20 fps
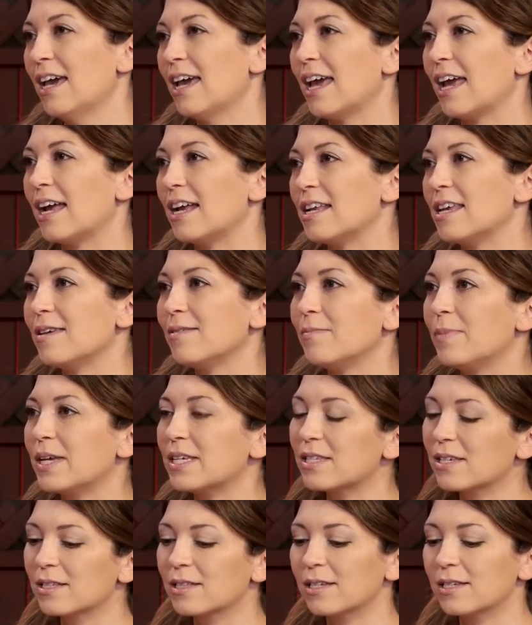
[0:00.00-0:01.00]
And he
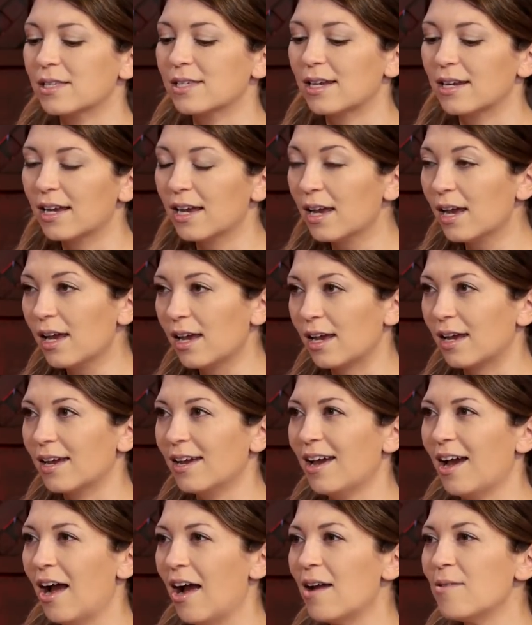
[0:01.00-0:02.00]
basically said, hey,
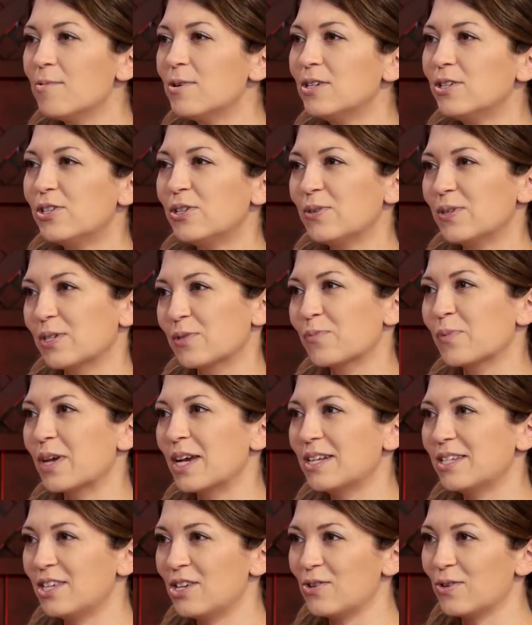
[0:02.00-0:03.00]
I wanted to
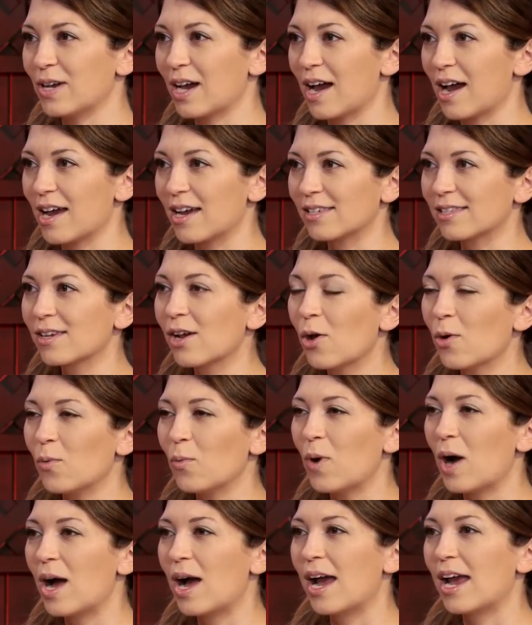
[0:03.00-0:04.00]
explain to you guys
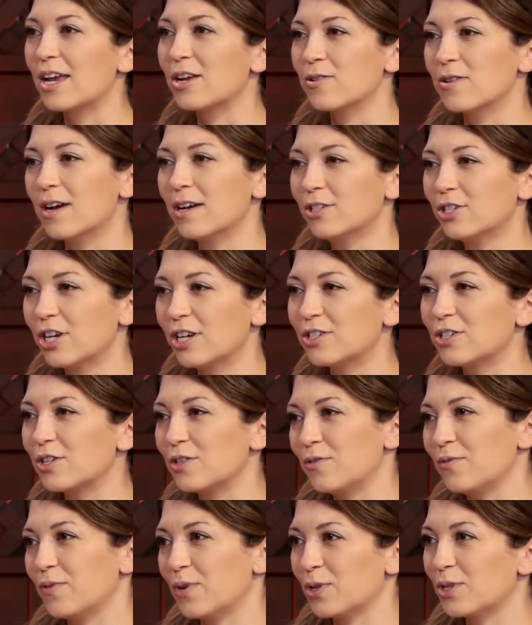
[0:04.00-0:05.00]
why you're not changing
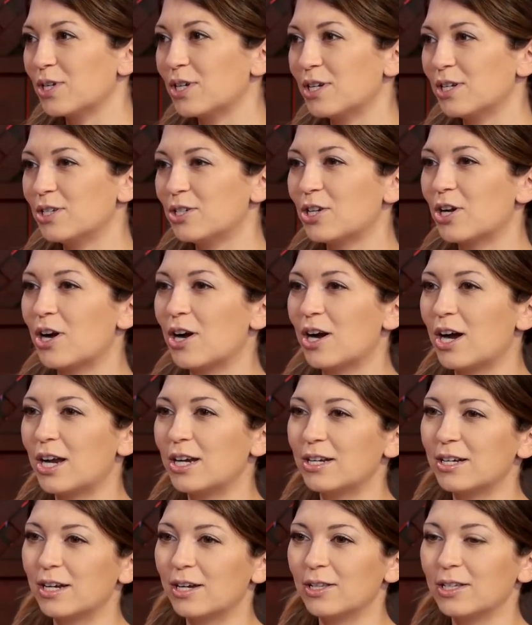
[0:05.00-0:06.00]
the voltage on
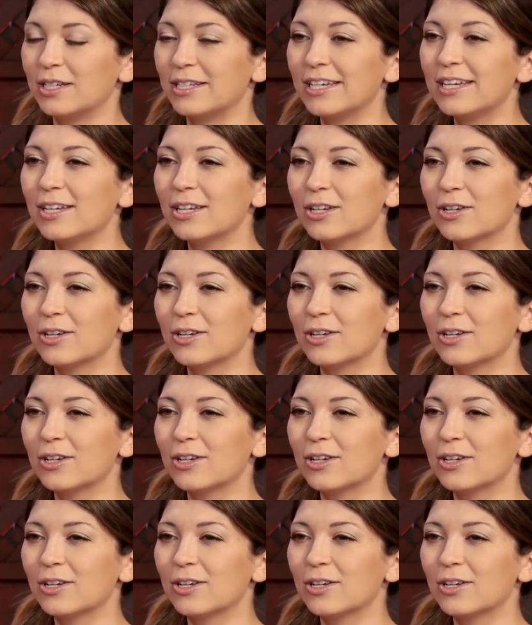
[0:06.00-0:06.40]
an LED.